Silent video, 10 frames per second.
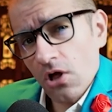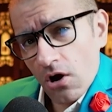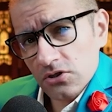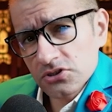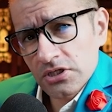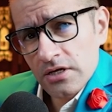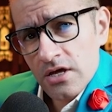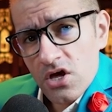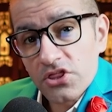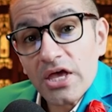logs
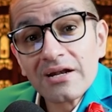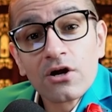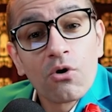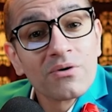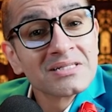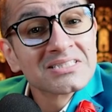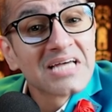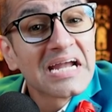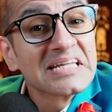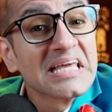then go
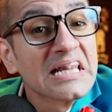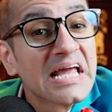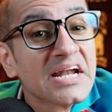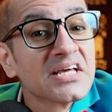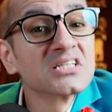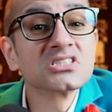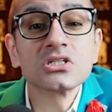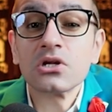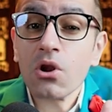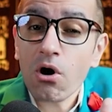inside the latest
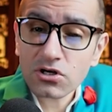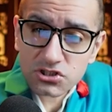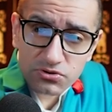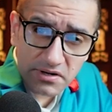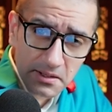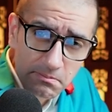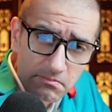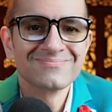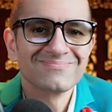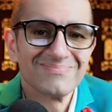log
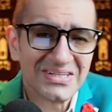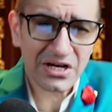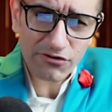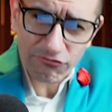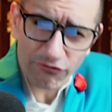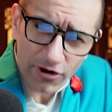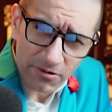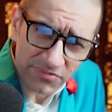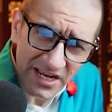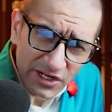stream.
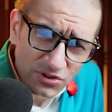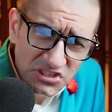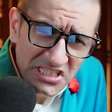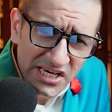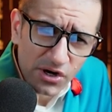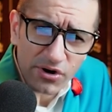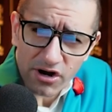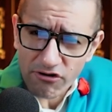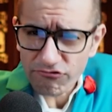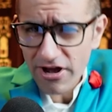Confirm that you see
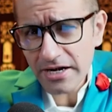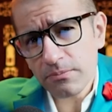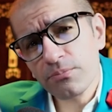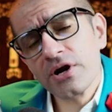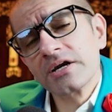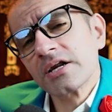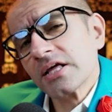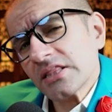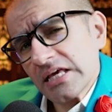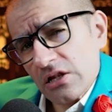your event printed
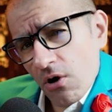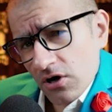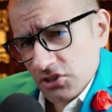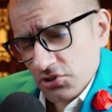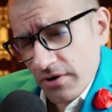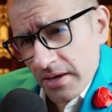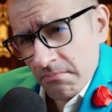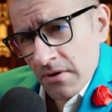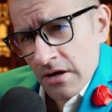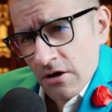in the log
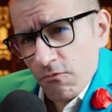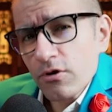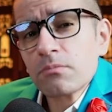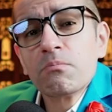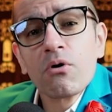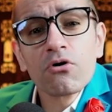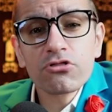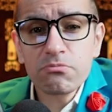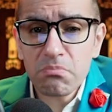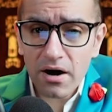stream with
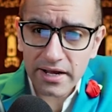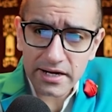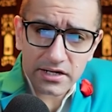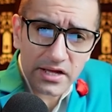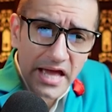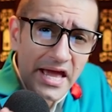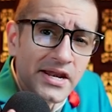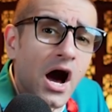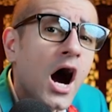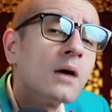both bucket
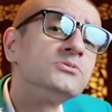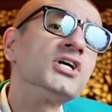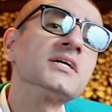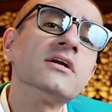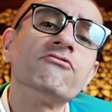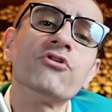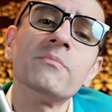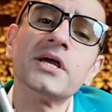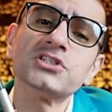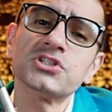and object
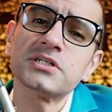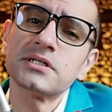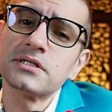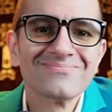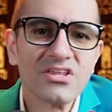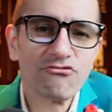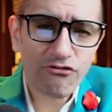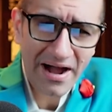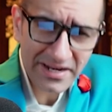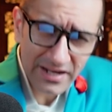information.
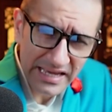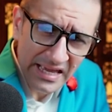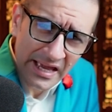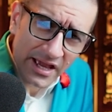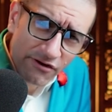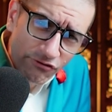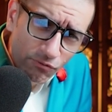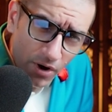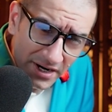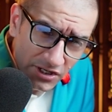Finally, if
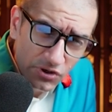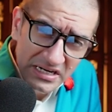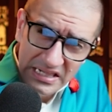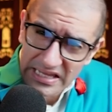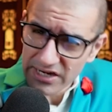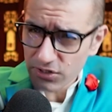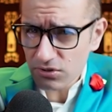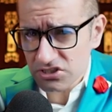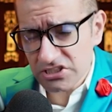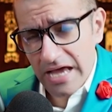you wanted to delete
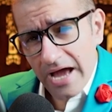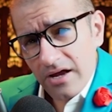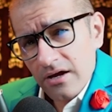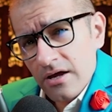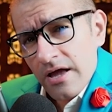your stack,